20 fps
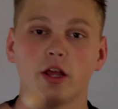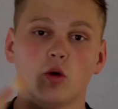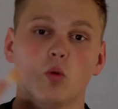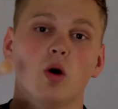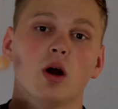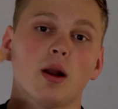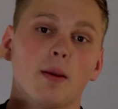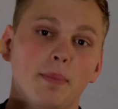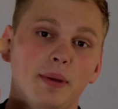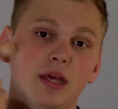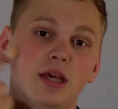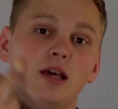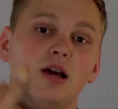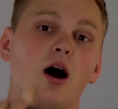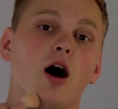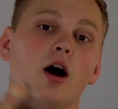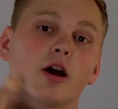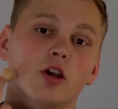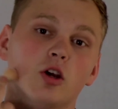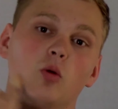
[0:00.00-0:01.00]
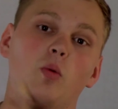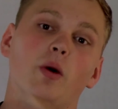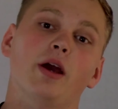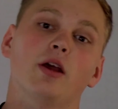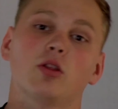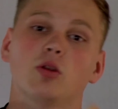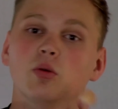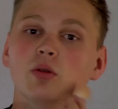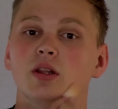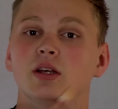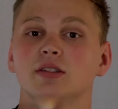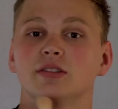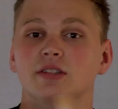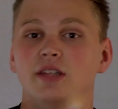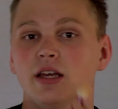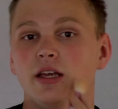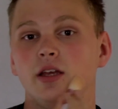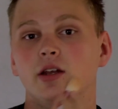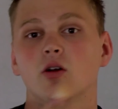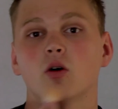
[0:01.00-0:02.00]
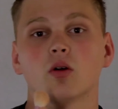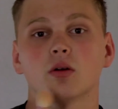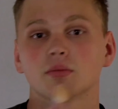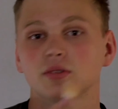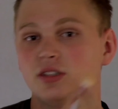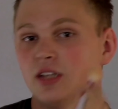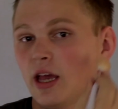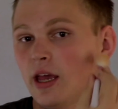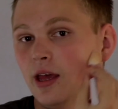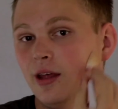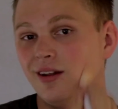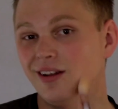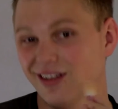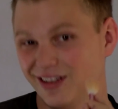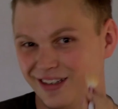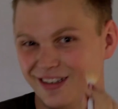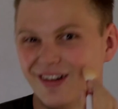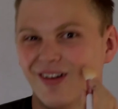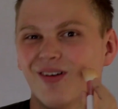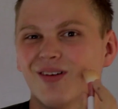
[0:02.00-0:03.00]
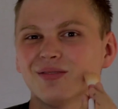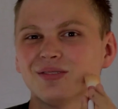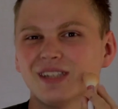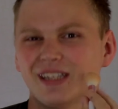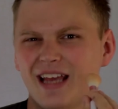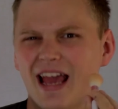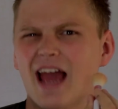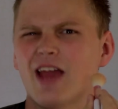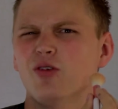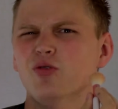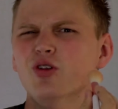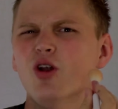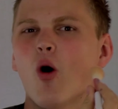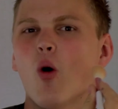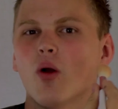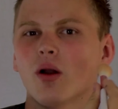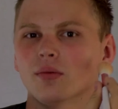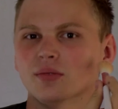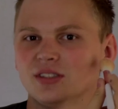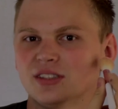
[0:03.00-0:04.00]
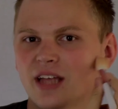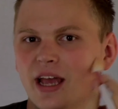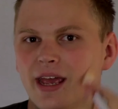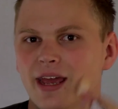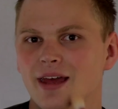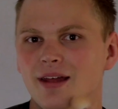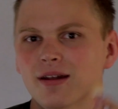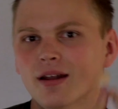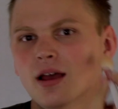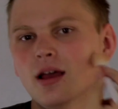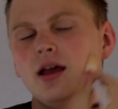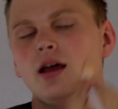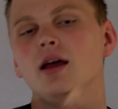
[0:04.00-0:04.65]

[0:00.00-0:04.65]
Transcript: You want to peacock your way through this thing. You know what I'm saying? You know what I'm saying? Yeah, you know what I'm saying.